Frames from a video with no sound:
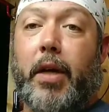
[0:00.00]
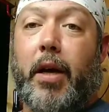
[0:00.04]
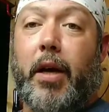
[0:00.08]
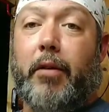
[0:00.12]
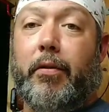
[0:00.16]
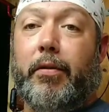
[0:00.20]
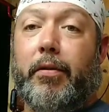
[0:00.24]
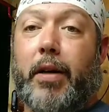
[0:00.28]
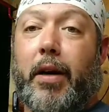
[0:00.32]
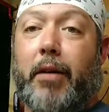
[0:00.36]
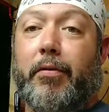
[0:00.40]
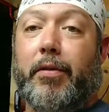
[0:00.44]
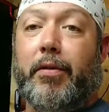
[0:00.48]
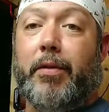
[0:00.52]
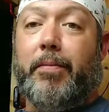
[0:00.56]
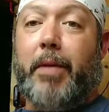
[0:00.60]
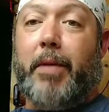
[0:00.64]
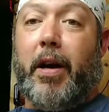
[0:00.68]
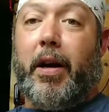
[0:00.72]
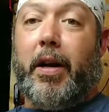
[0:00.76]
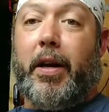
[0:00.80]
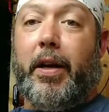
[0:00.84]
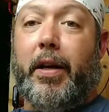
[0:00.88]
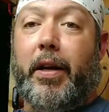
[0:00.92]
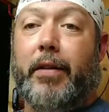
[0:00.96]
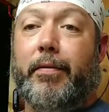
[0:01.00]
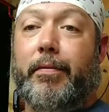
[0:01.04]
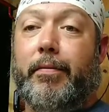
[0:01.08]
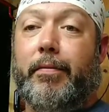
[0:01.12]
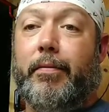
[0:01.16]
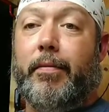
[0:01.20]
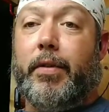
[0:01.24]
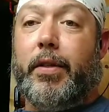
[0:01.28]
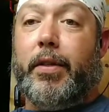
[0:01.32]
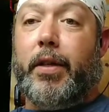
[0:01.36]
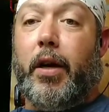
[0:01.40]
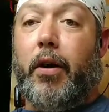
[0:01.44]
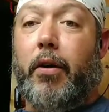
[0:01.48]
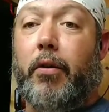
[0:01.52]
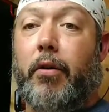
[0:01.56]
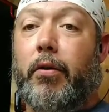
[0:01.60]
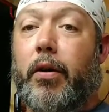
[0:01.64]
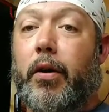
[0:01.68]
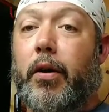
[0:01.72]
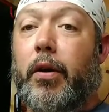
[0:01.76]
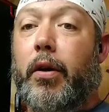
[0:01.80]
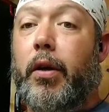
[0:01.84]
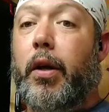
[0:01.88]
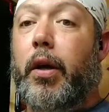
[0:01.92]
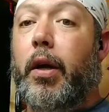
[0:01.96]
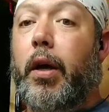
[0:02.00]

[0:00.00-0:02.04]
That was about it. So